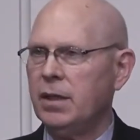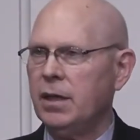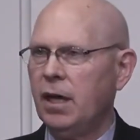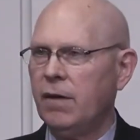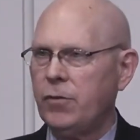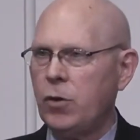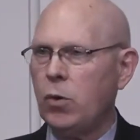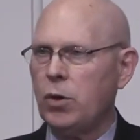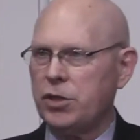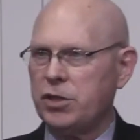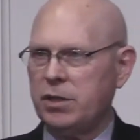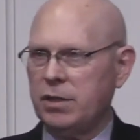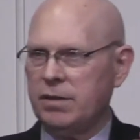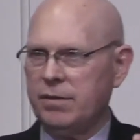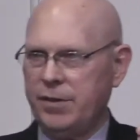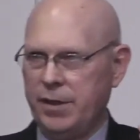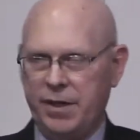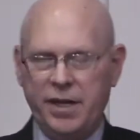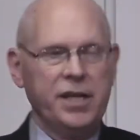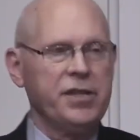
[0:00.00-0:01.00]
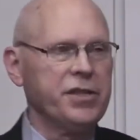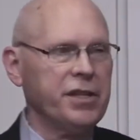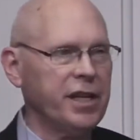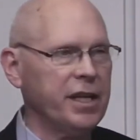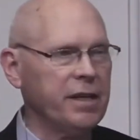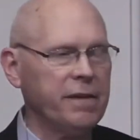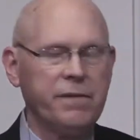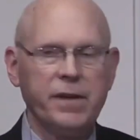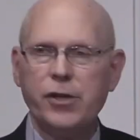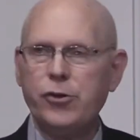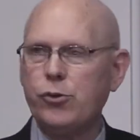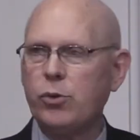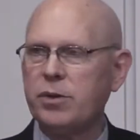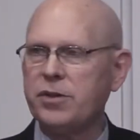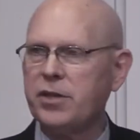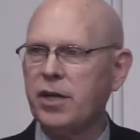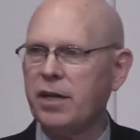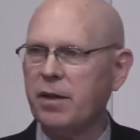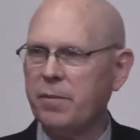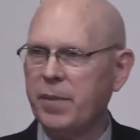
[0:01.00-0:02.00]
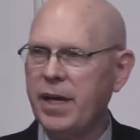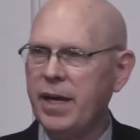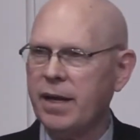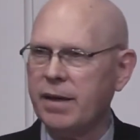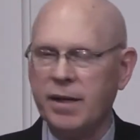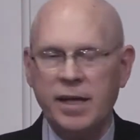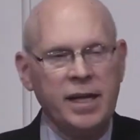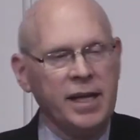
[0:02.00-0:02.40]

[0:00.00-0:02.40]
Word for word: Of course, there is an individual Son of Man.